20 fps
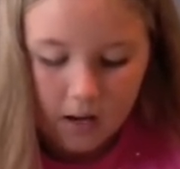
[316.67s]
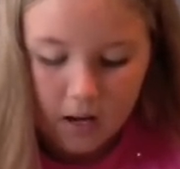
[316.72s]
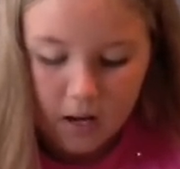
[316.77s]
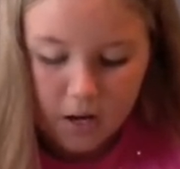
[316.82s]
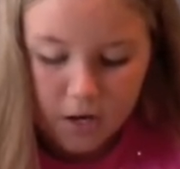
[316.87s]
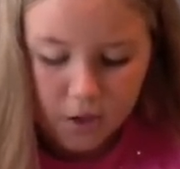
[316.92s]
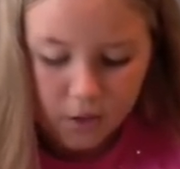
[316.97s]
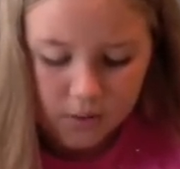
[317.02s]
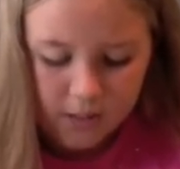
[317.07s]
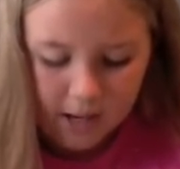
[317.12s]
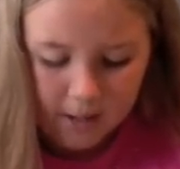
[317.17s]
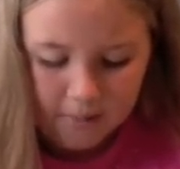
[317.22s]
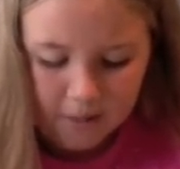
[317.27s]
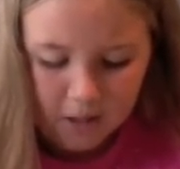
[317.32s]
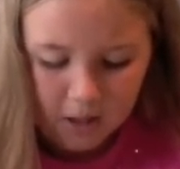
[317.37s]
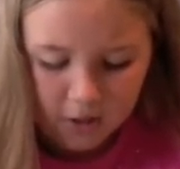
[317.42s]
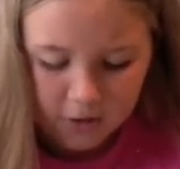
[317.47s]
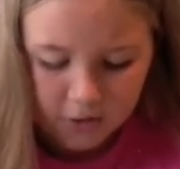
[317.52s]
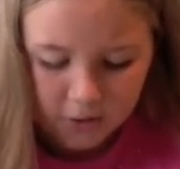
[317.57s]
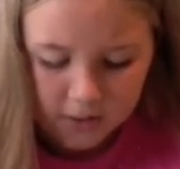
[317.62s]
In no time at
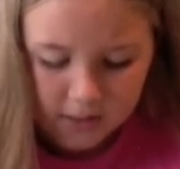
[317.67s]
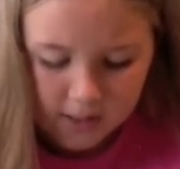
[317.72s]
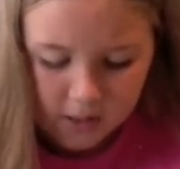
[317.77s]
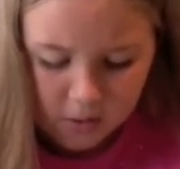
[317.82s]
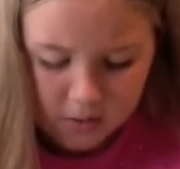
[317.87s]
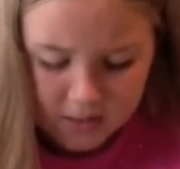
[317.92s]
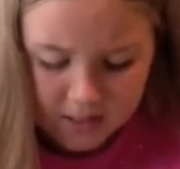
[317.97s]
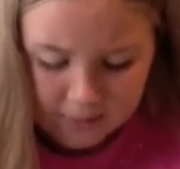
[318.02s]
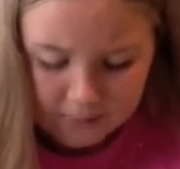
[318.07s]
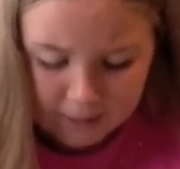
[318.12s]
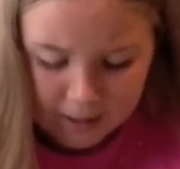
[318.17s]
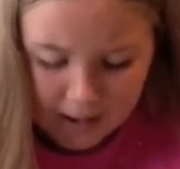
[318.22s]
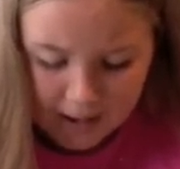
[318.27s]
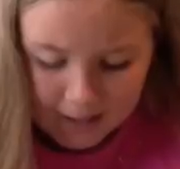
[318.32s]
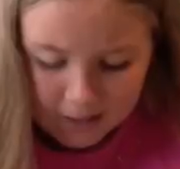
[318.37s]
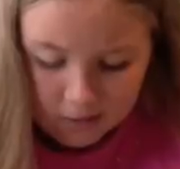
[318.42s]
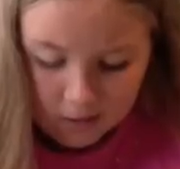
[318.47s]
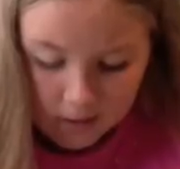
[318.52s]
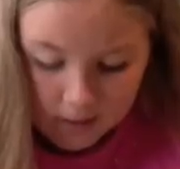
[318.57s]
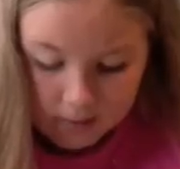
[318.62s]
all, Doña Josefa
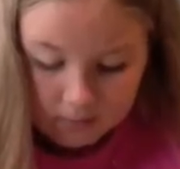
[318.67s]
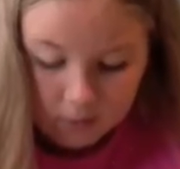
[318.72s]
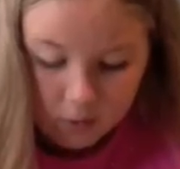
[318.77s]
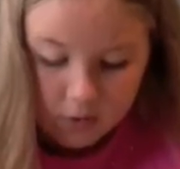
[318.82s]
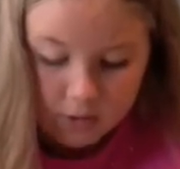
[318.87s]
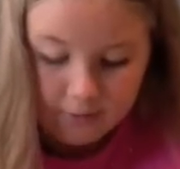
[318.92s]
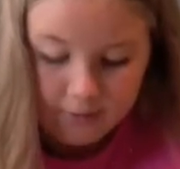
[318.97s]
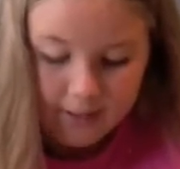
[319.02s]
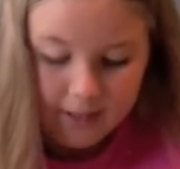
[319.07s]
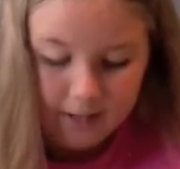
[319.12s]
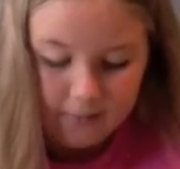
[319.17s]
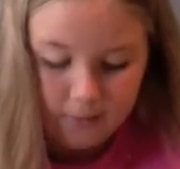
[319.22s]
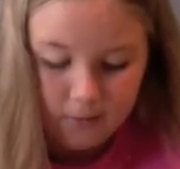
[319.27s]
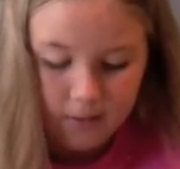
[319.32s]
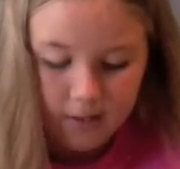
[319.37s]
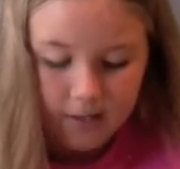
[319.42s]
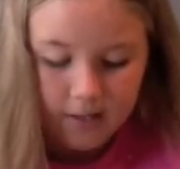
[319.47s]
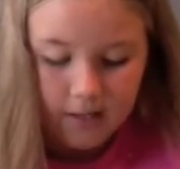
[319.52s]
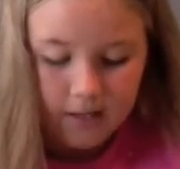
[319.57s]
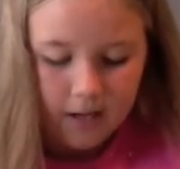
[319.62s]
had her on the road to
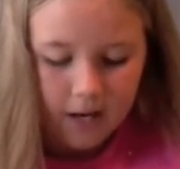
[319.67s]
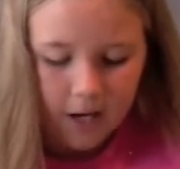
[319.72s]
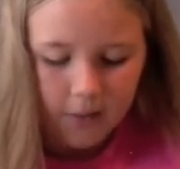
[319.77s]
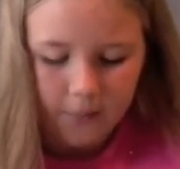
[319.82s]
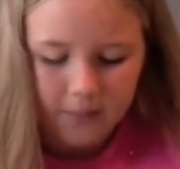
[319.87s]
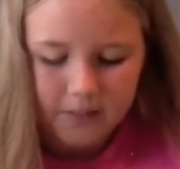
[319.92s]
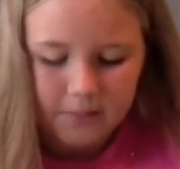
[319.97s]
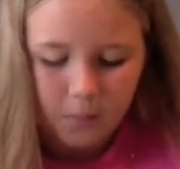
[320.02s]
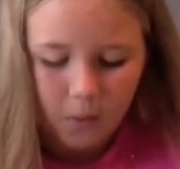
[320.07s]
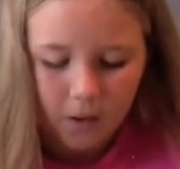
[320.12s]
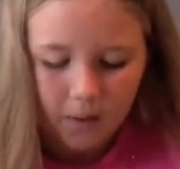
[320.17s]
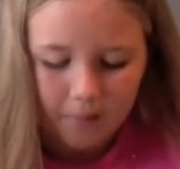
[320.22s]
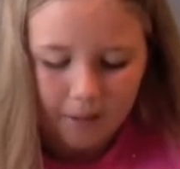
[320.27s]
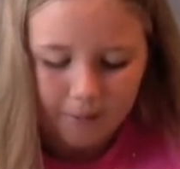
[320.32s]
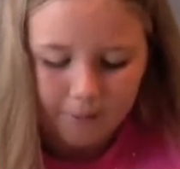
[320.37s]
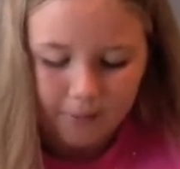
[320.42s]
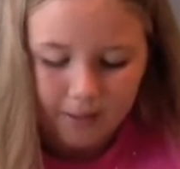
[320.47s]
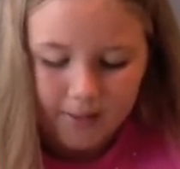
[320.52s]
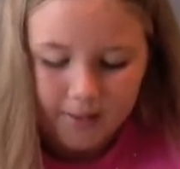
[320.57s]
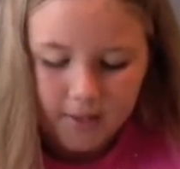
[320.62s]
recovery, and what's more, my
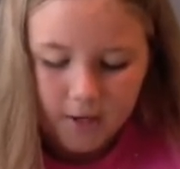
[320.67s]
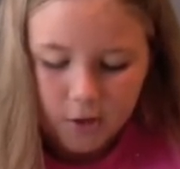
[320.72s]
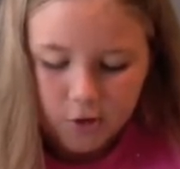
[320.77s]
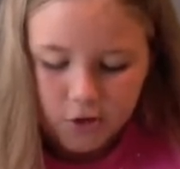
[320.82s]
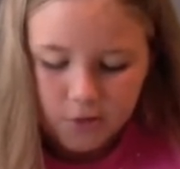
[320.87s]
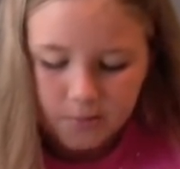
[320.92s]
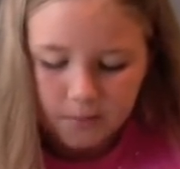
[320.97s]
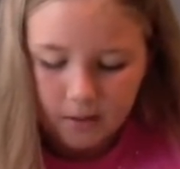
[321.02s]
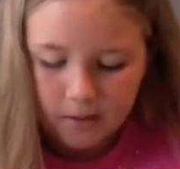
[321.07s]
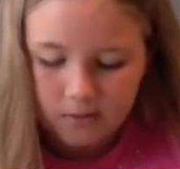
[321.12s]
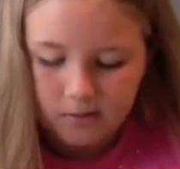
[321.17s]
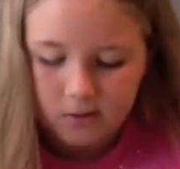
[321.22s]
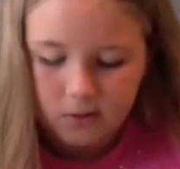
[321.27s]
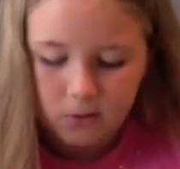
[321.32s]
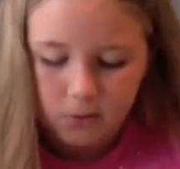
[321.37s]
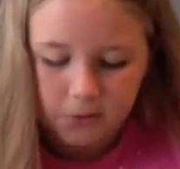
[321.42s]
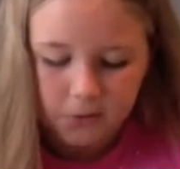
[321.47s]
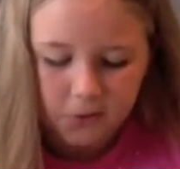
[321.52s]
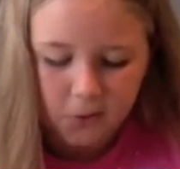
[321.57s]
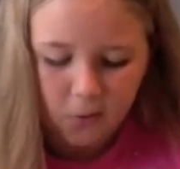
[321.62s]
friend, she brought her a
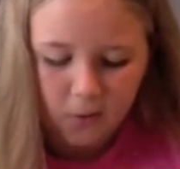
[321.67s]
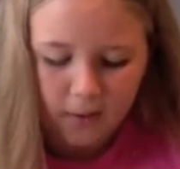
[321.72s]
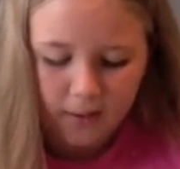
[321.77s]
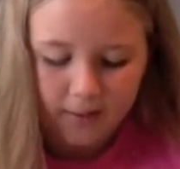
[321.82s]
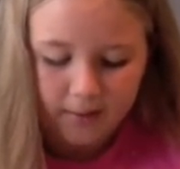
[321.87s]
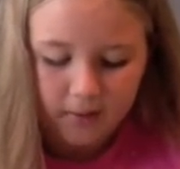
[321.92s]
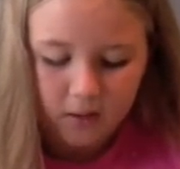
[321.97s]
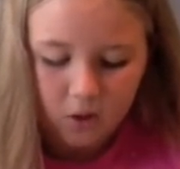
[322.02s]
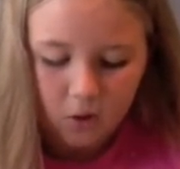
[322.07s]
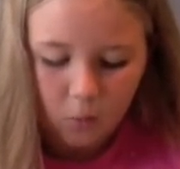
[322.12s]
gold coin.